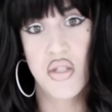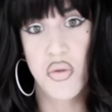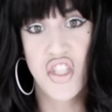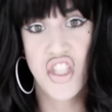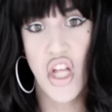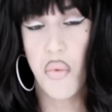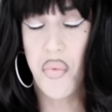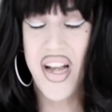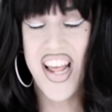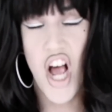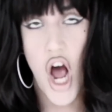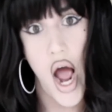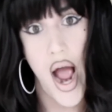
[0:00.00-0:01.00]
which they
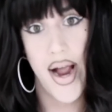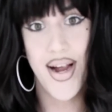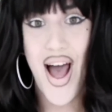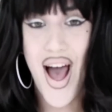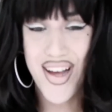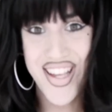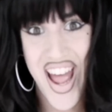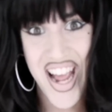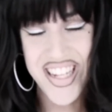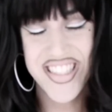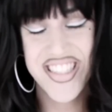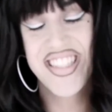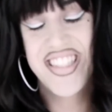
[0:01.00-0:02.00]
really are,
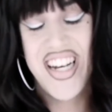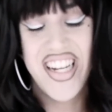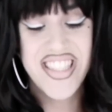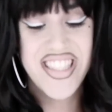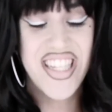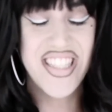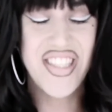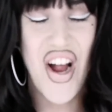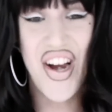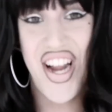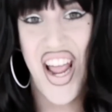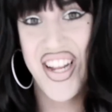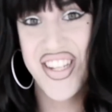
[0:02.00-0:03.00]
okay? So let's get
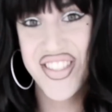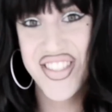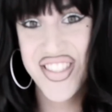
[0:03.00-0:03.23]
started.